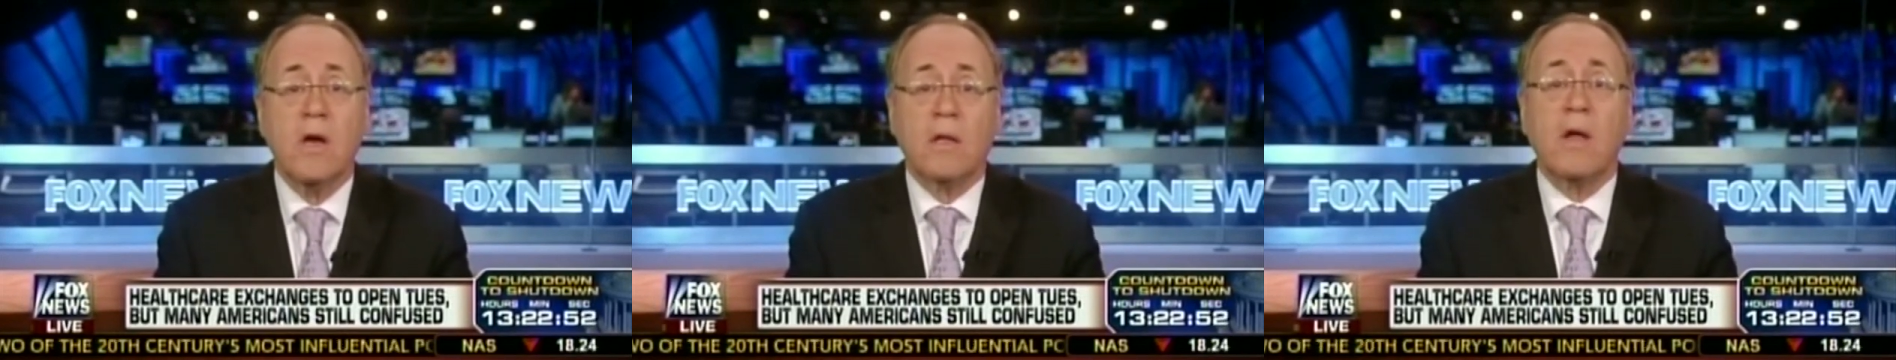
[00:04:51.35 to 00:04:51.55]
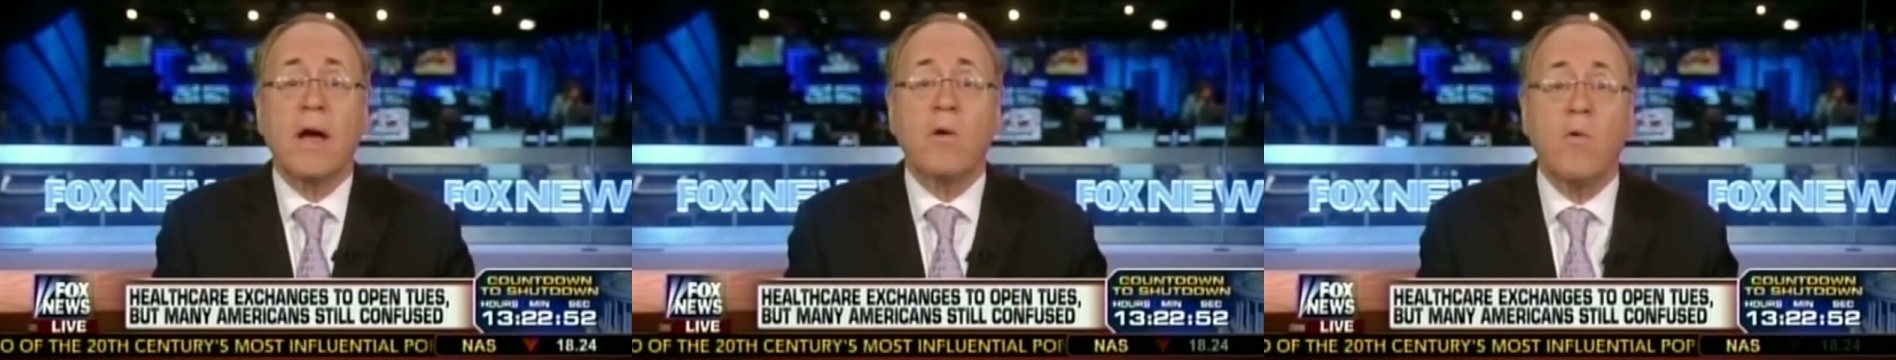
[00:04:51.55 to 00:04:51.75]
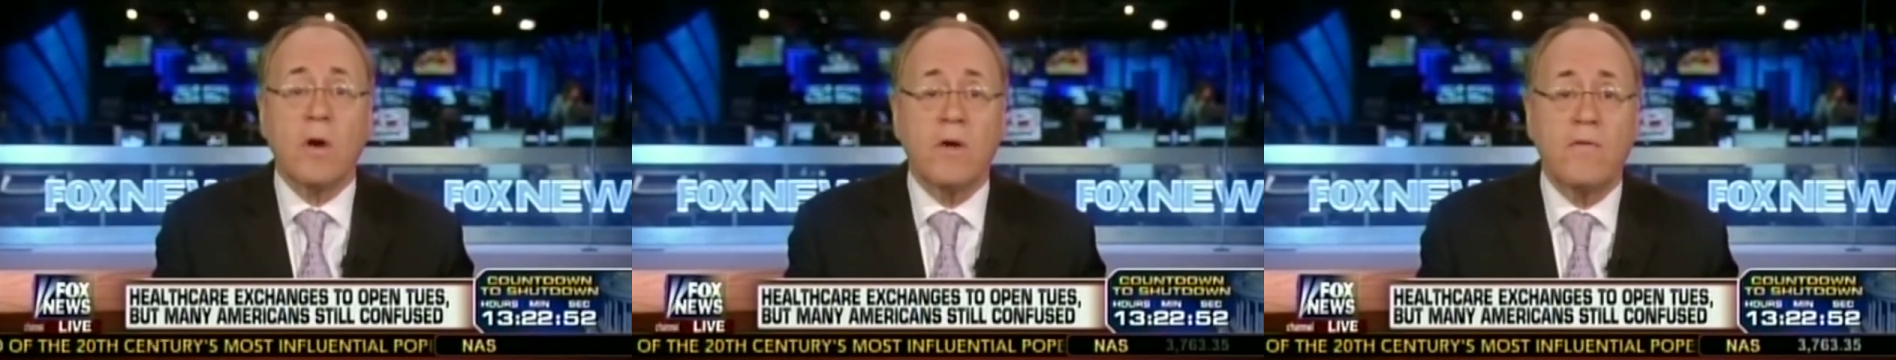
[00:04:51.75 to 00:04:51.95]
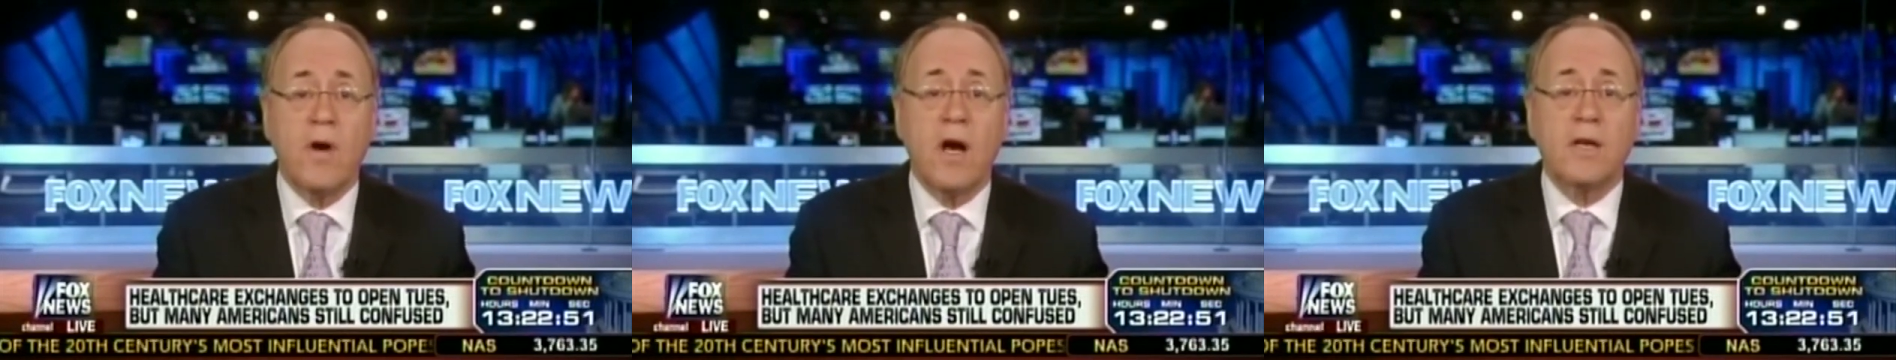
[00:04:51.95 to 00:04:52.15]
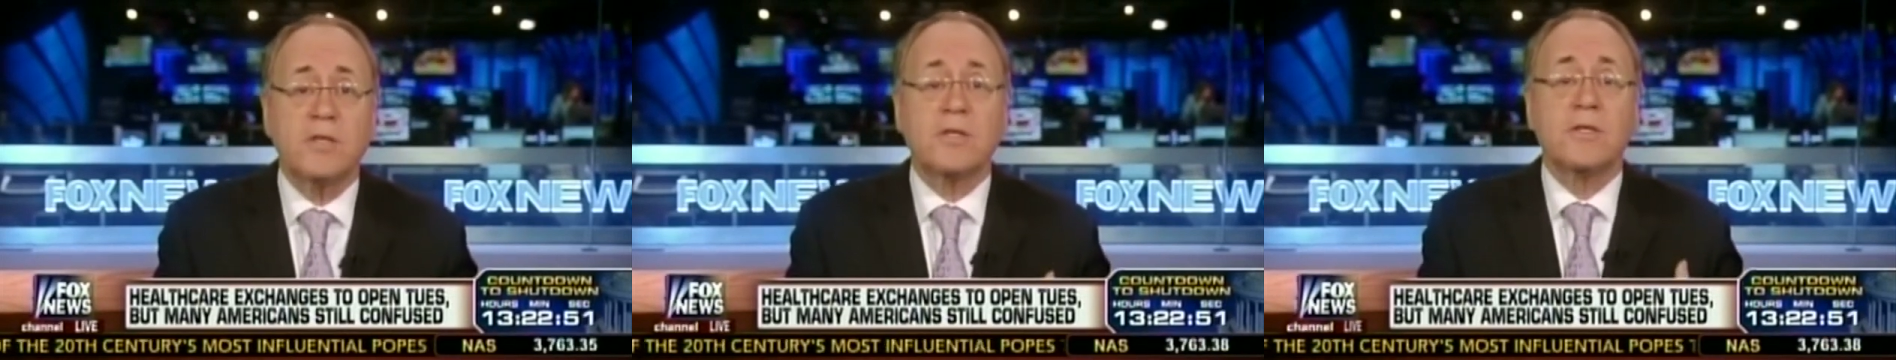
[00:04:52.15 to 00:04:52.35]
like one of
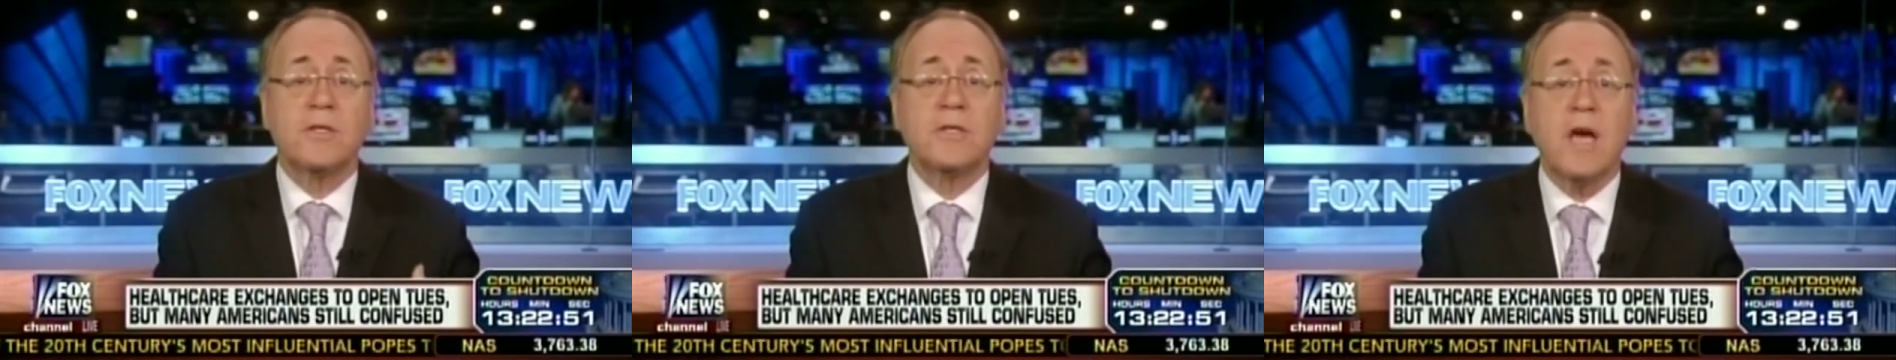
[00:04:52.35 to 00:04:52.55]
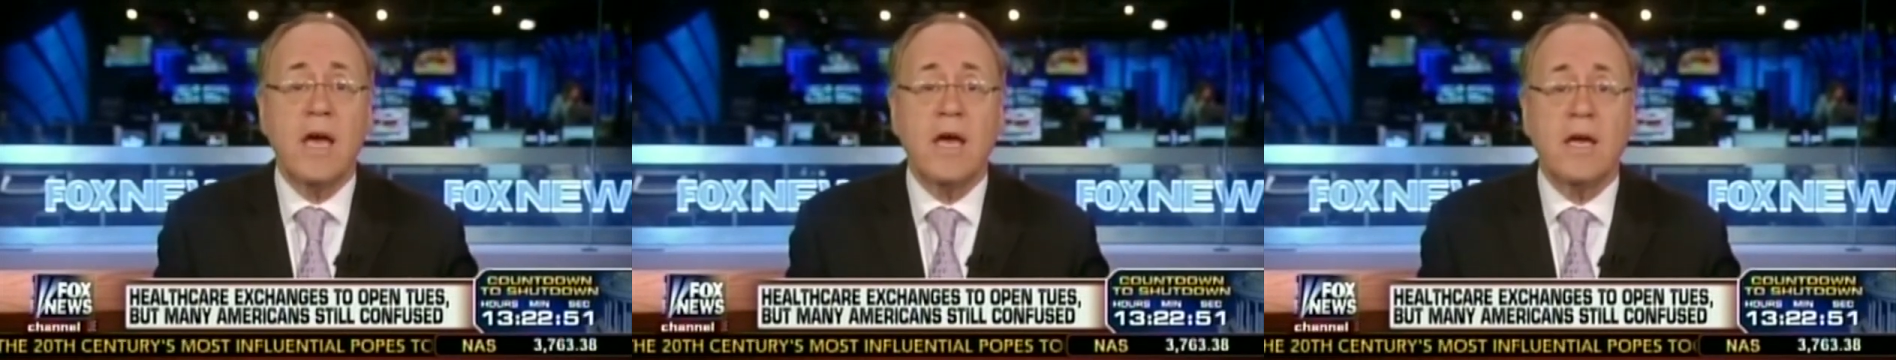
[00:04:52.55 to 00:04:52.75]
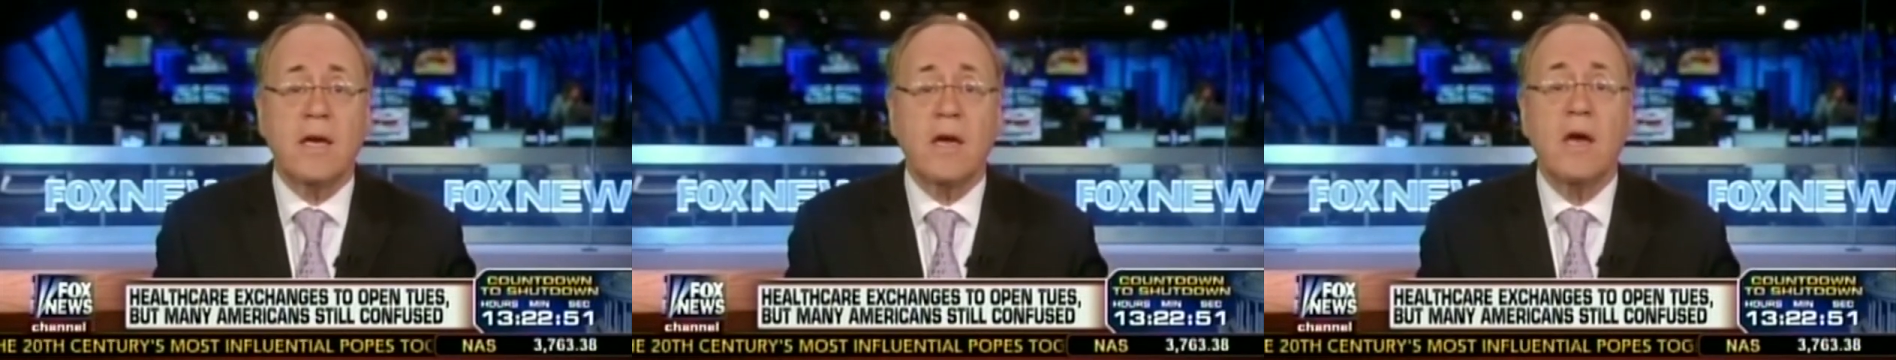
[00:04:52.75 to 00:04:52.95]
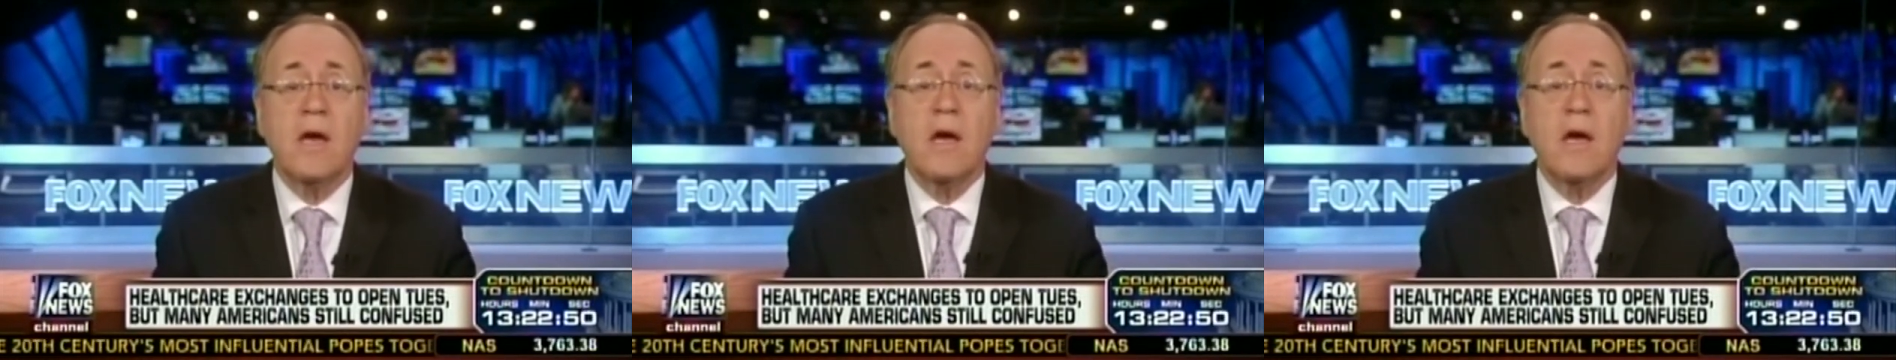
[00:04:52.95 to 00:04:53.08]
us saying